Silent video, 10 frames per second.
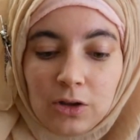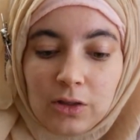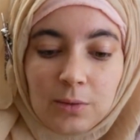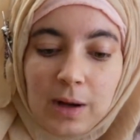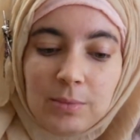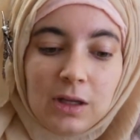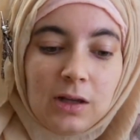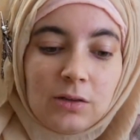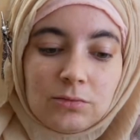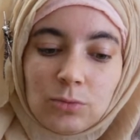There might
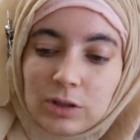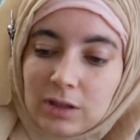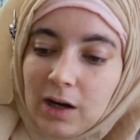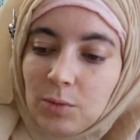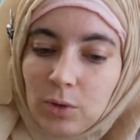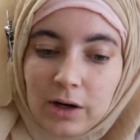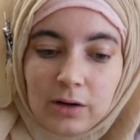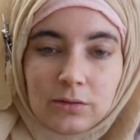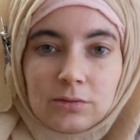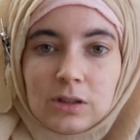be one time
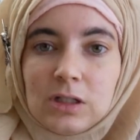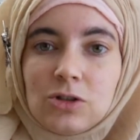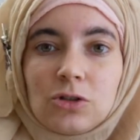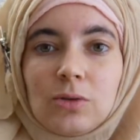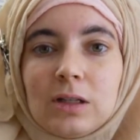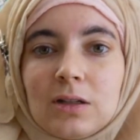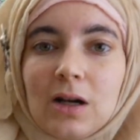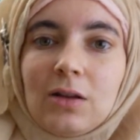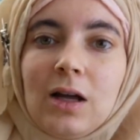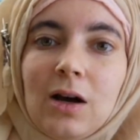where the teacher reads it
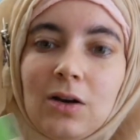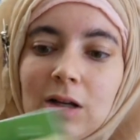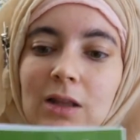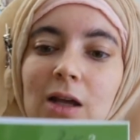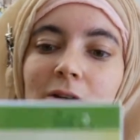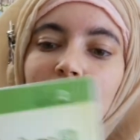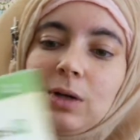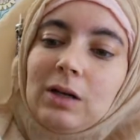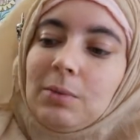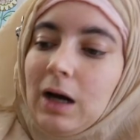out loud and then you
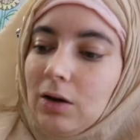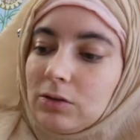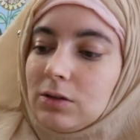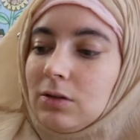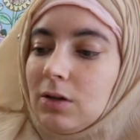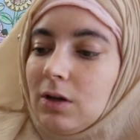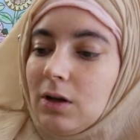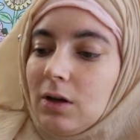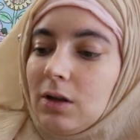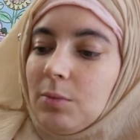read about
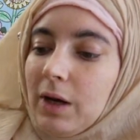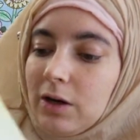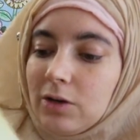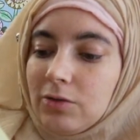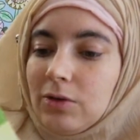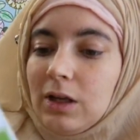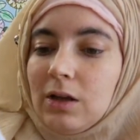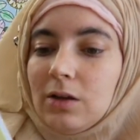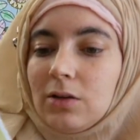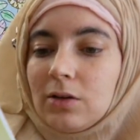the
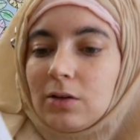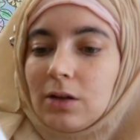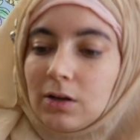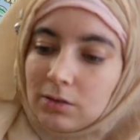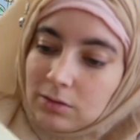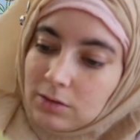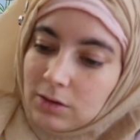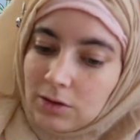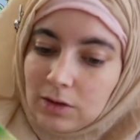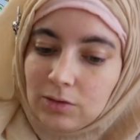biography or the,
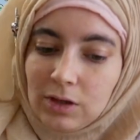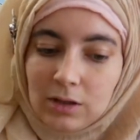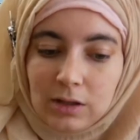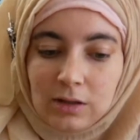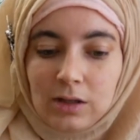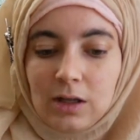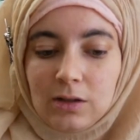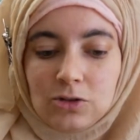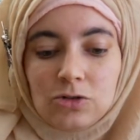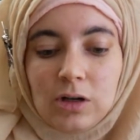you know, they've got like the
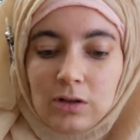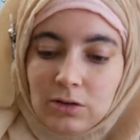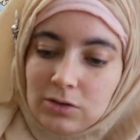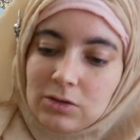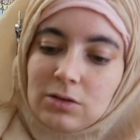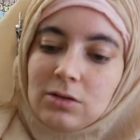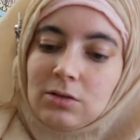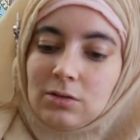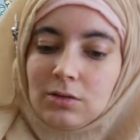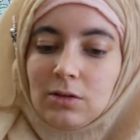illustrator's
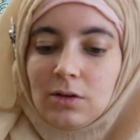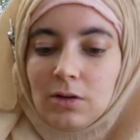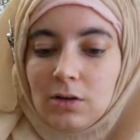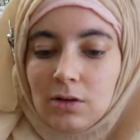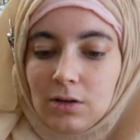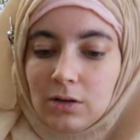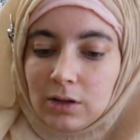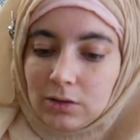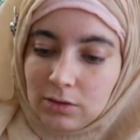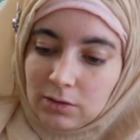
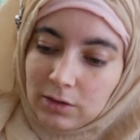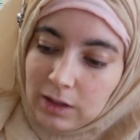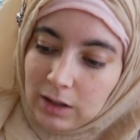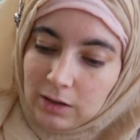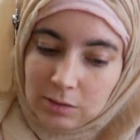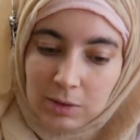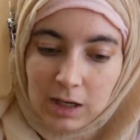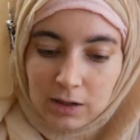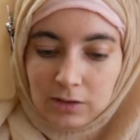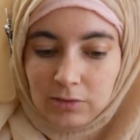little thing in the
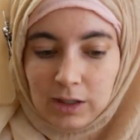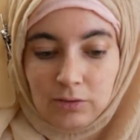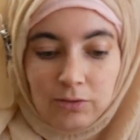back, if I can